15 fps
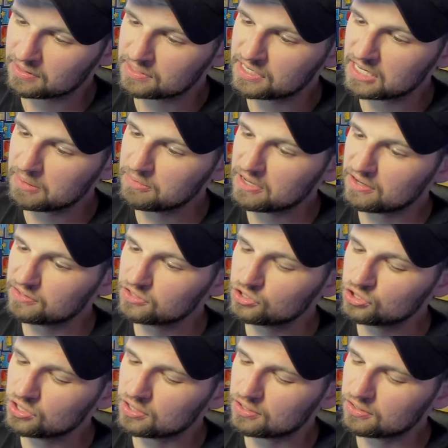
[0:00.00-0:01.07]
Team Yell's
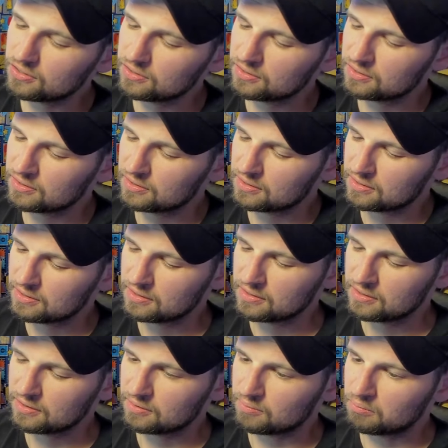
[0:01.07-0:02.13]
Cheer,
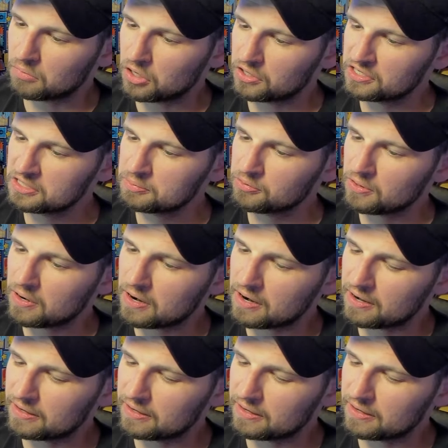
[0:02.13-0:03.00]
Marnie's Pride.